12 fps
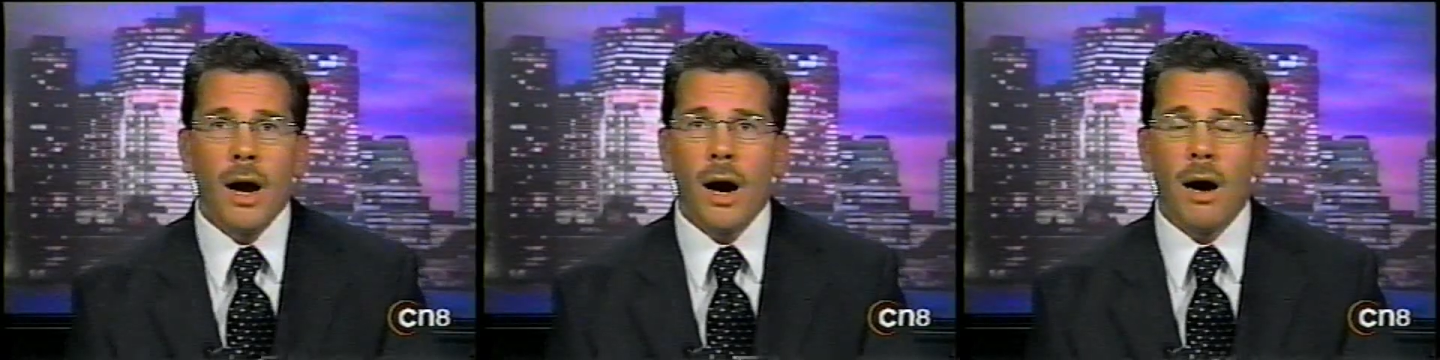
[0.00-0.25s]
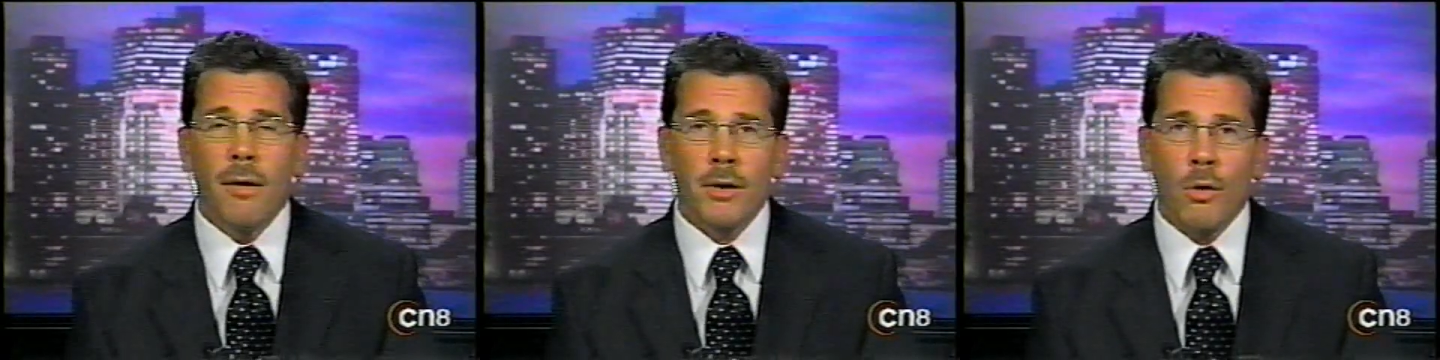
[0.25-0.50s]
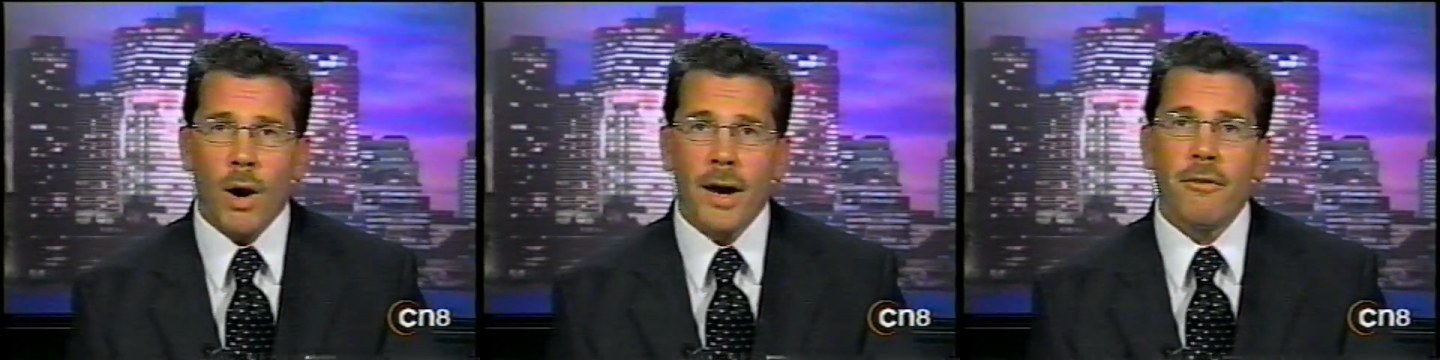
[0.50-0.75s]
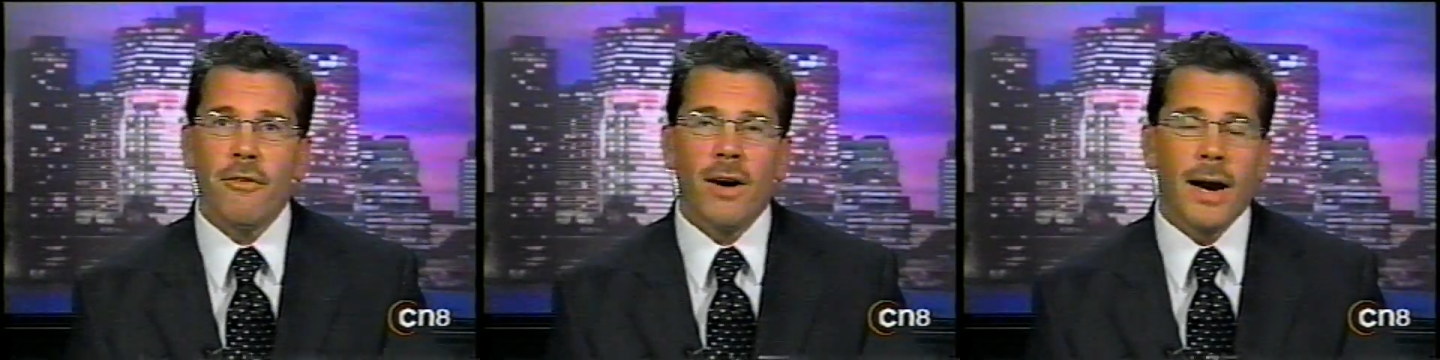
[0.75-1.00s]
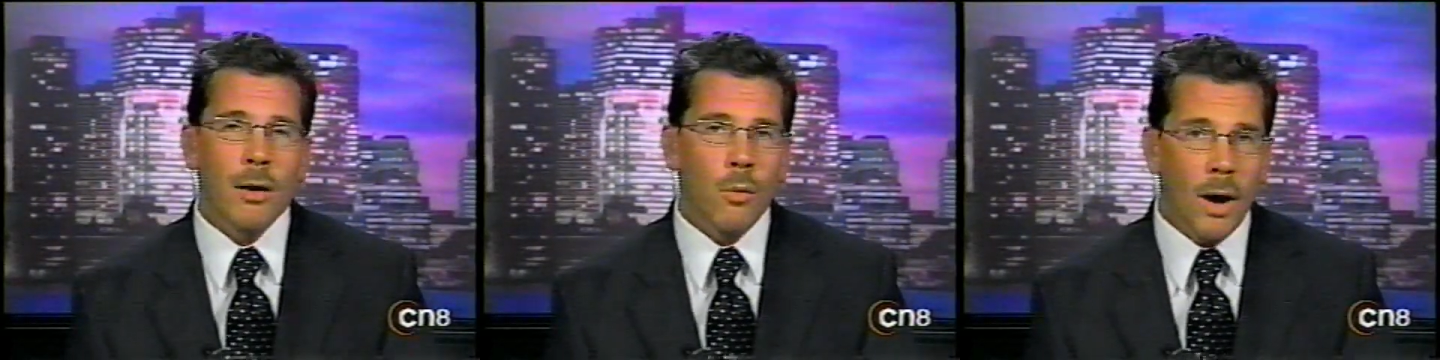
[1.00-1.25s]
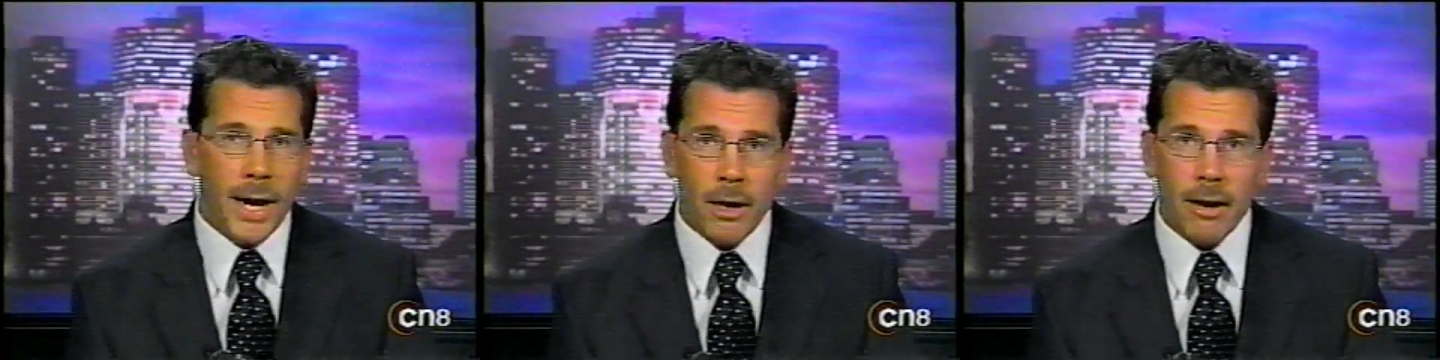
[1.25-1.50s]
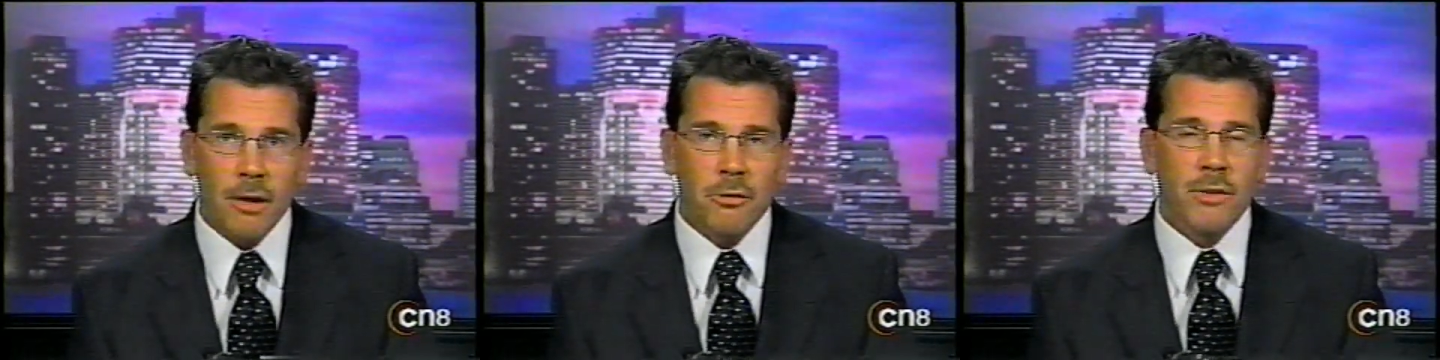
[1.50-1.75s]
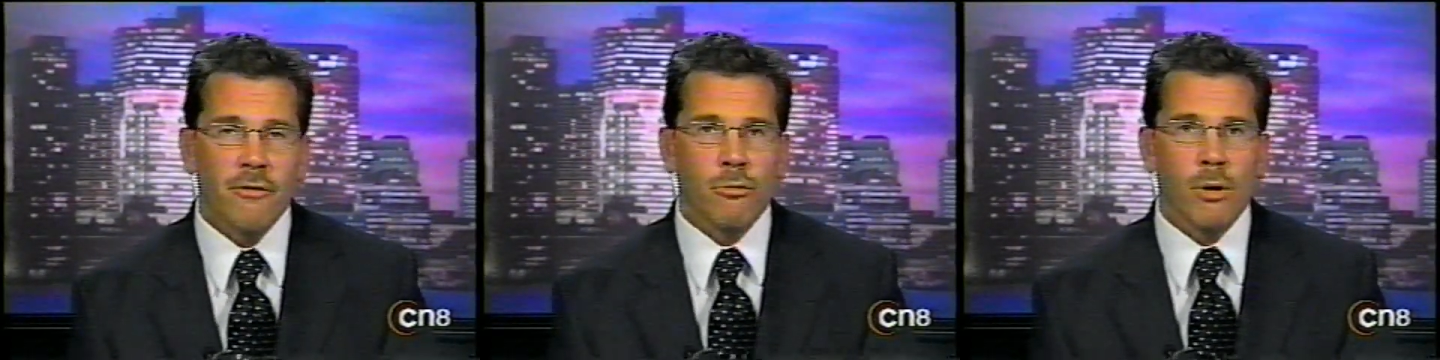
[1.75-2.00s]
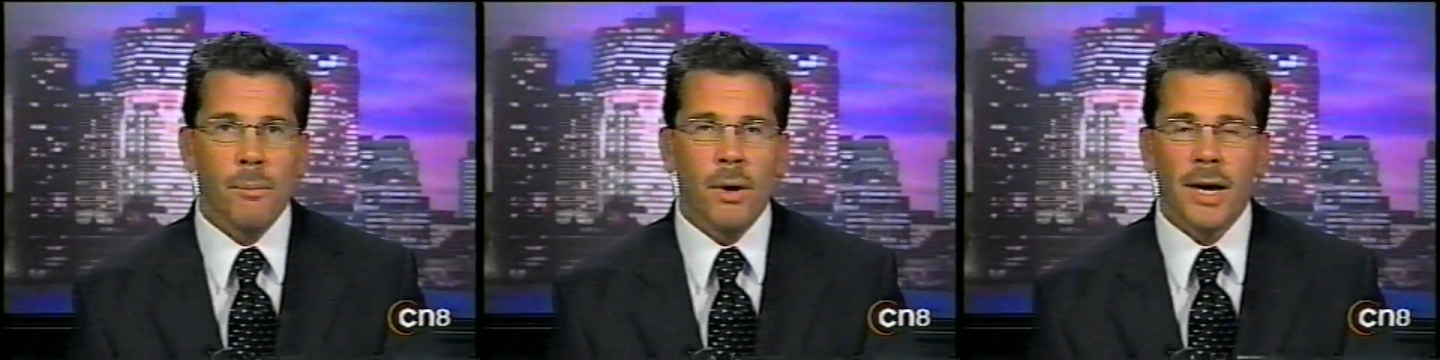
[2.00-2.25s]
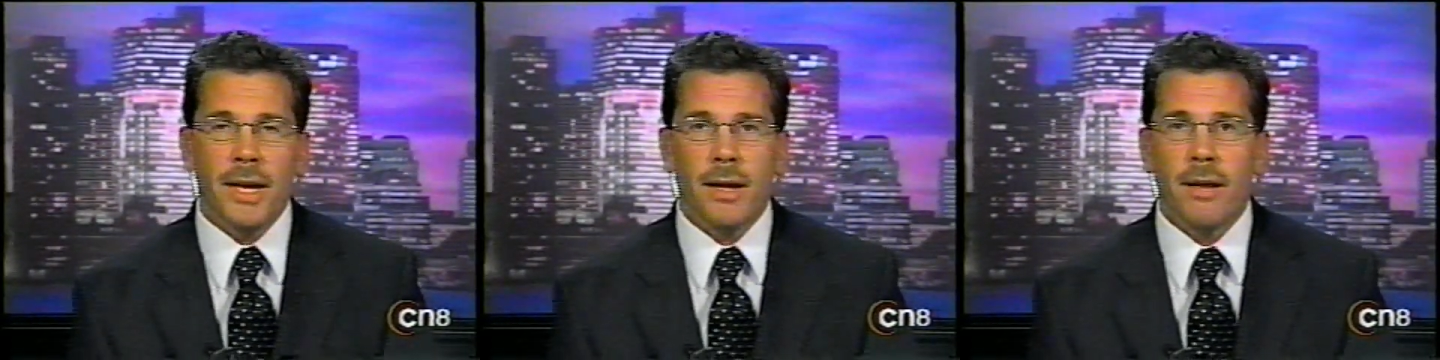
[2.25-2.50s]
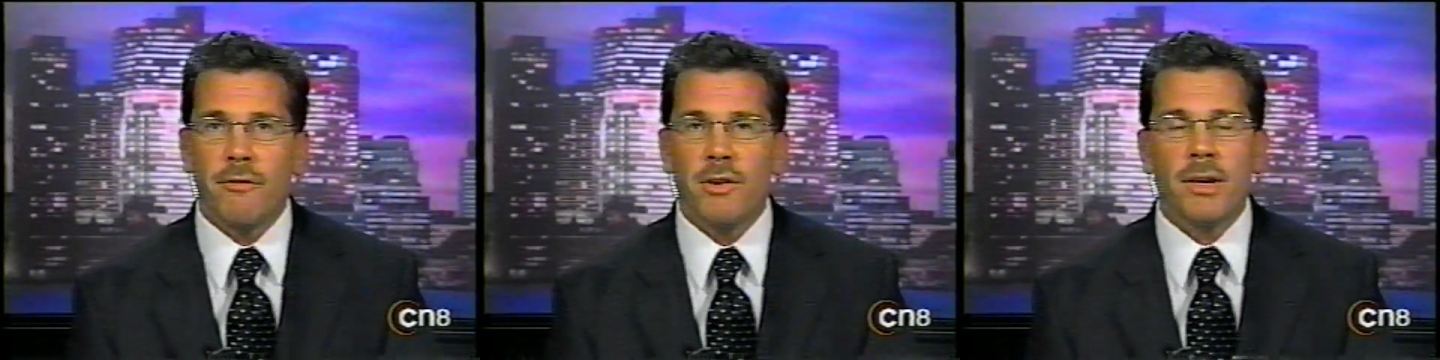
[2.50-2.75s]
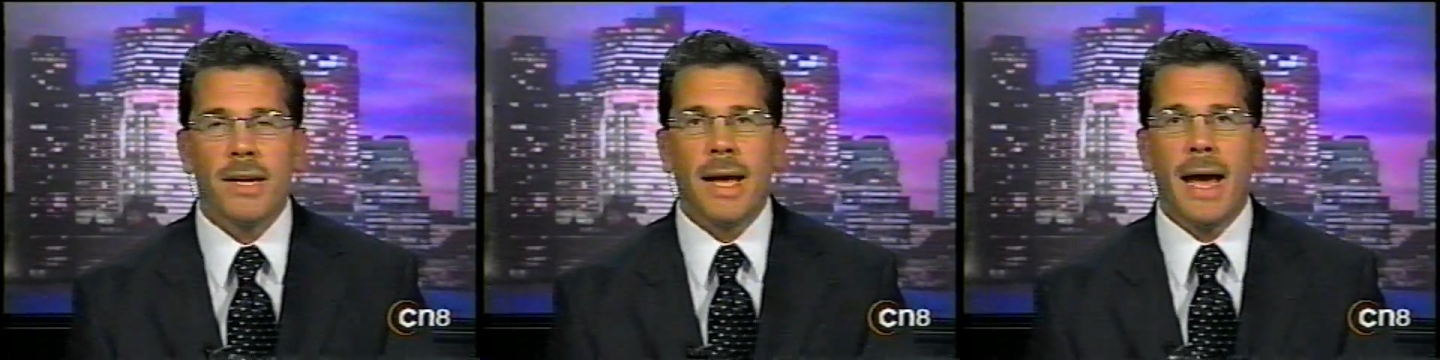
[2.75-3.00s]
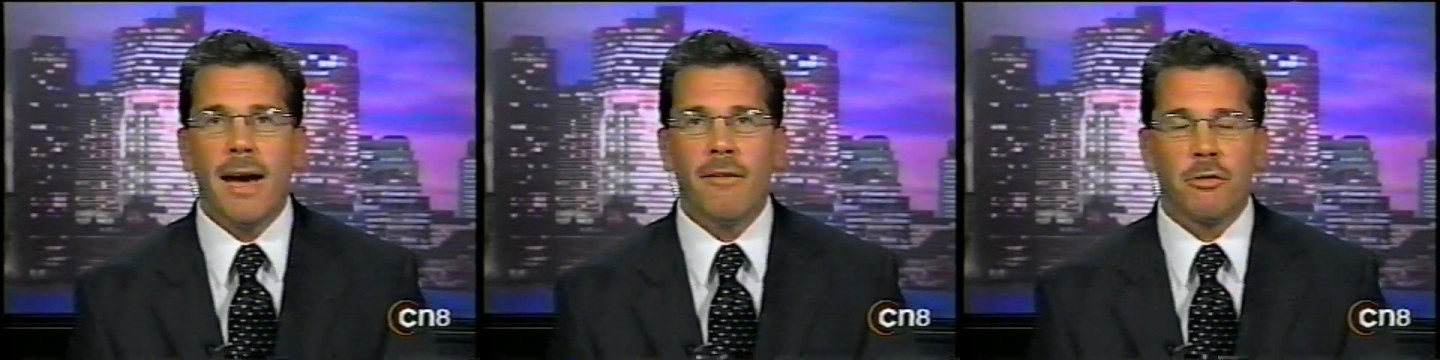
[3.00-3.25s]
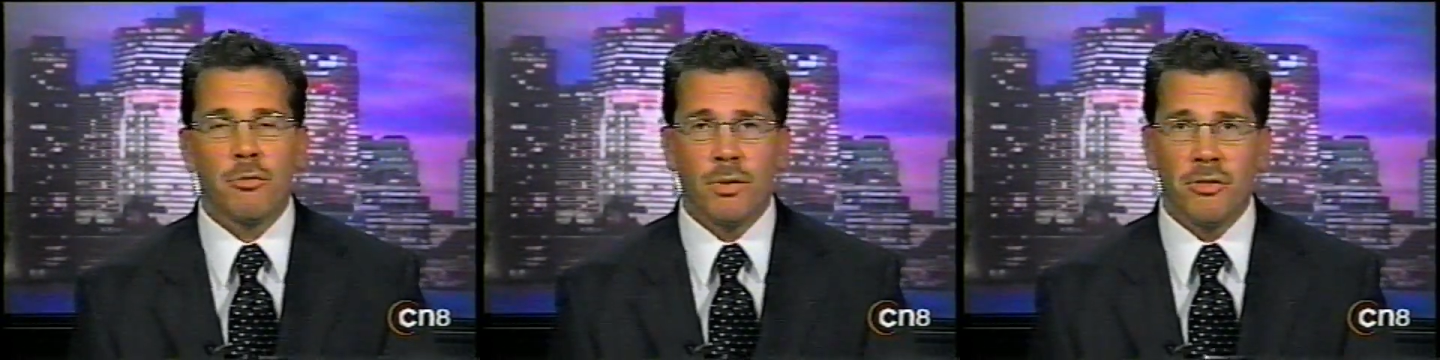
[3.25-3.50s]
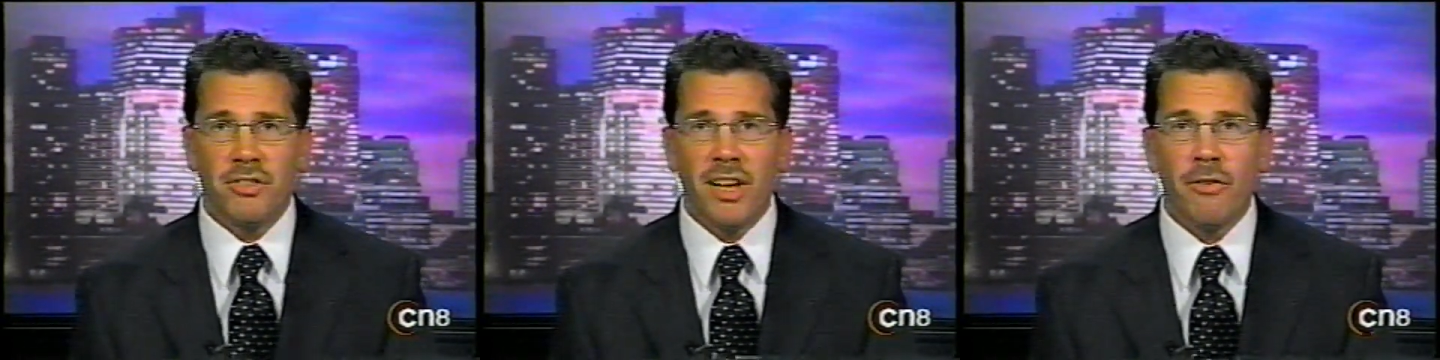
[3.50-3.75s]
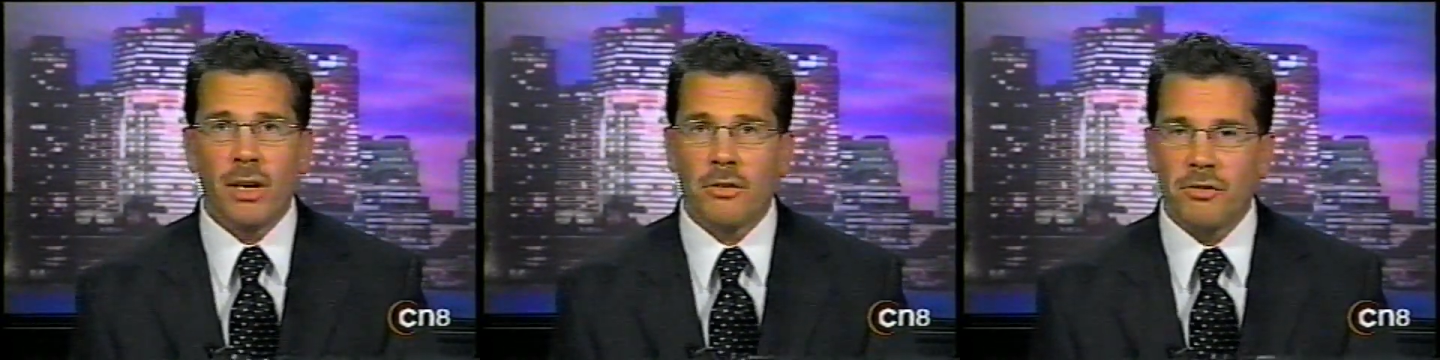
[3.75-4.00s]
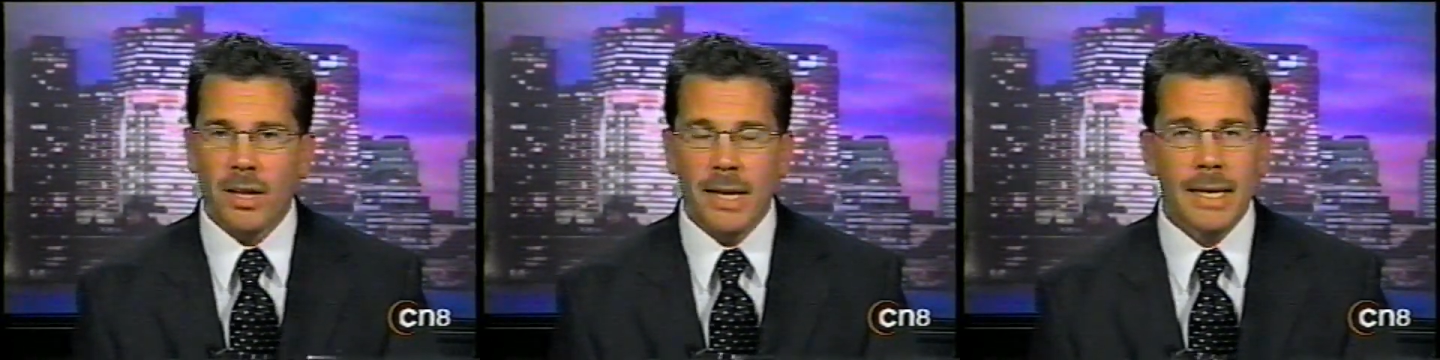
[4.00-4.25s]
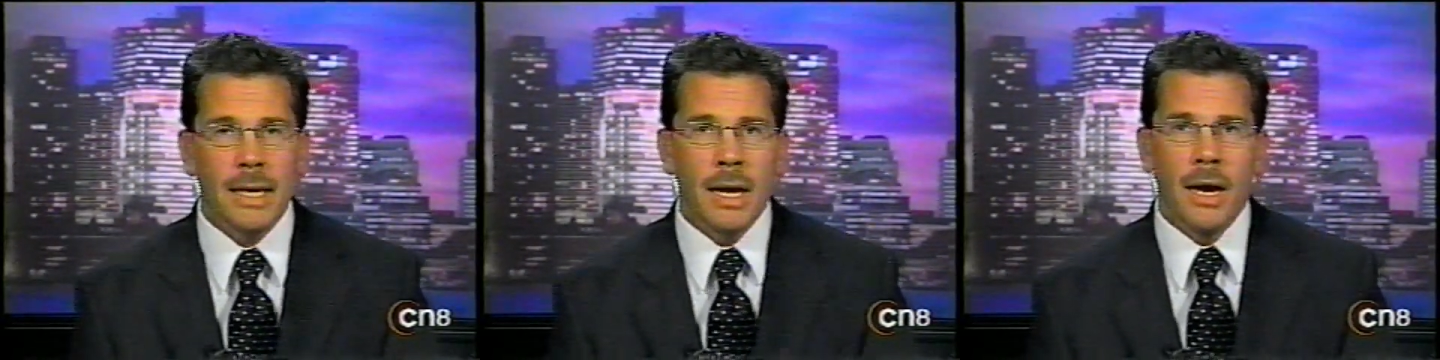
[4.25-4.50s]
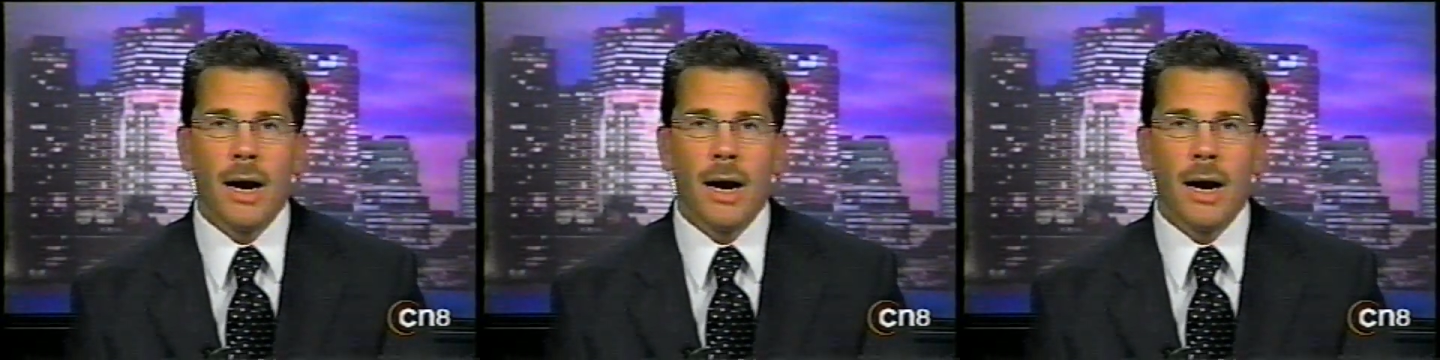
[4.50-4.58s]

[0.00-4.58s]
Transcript: Quantify why you're asking for money. If you can have specifics like,